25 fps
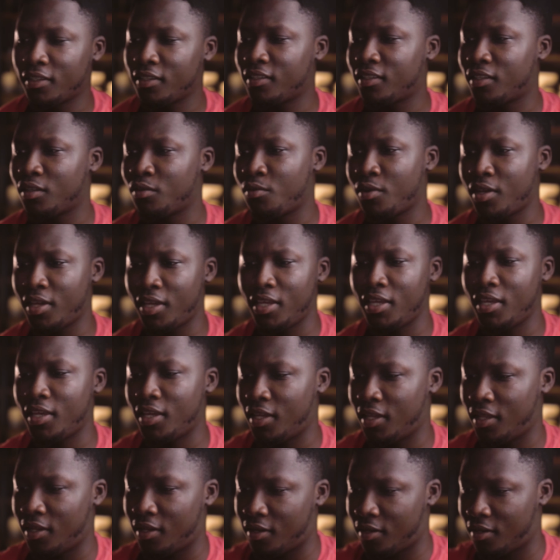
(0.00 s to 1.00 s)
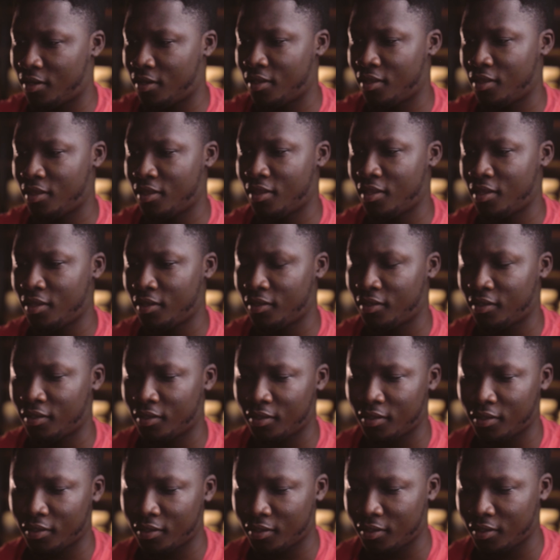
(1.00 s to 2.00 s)
this away in
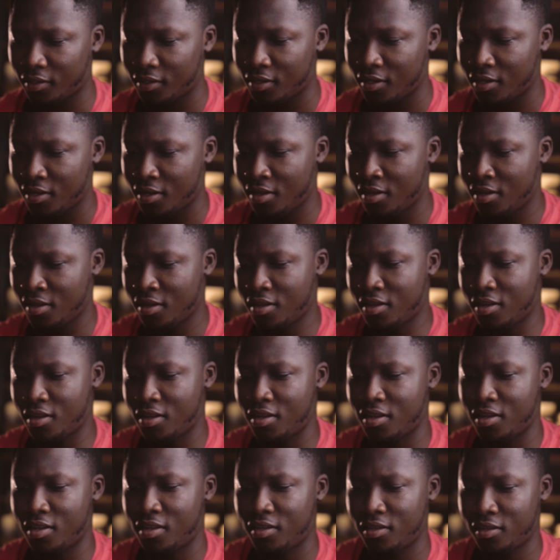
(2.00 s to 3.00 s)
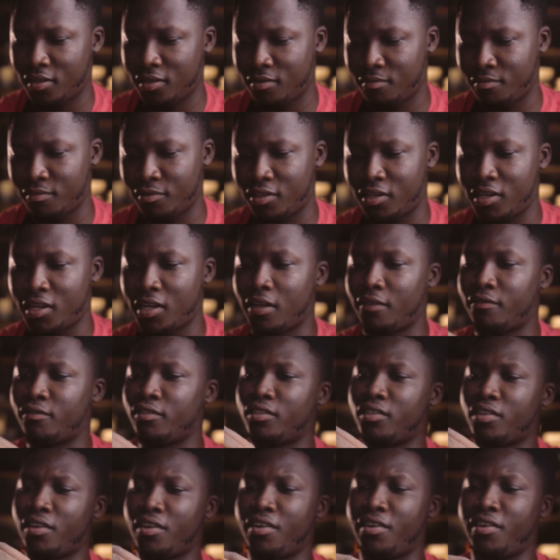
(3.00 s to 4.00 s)
this. I'm gonna have to
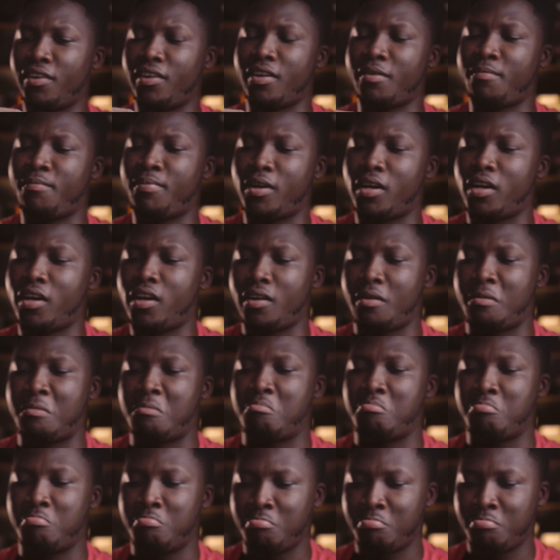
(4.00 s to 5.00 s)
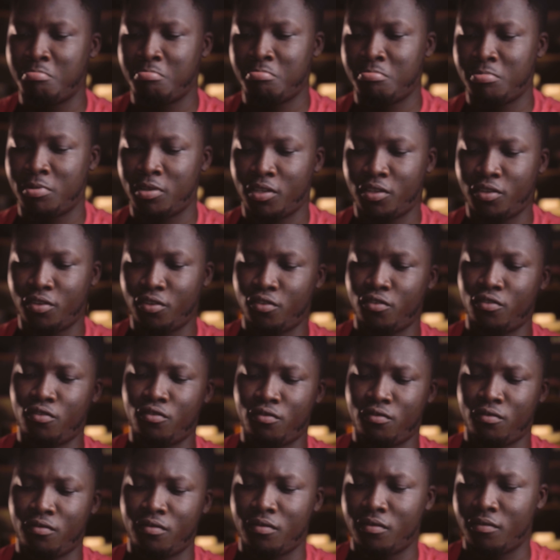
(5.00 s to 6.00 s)
tear it apart
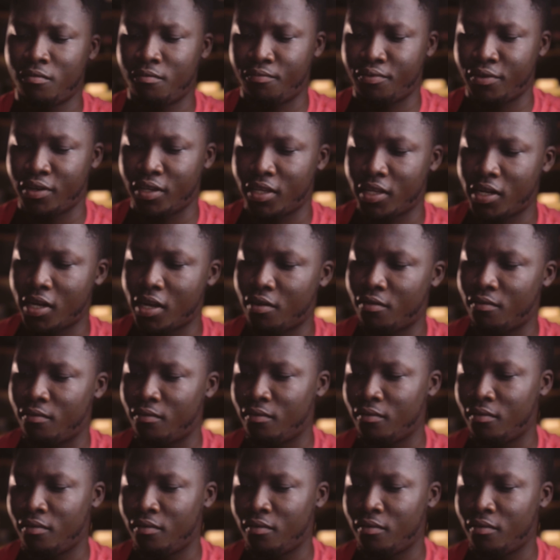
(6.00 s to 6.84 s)
to bring it out.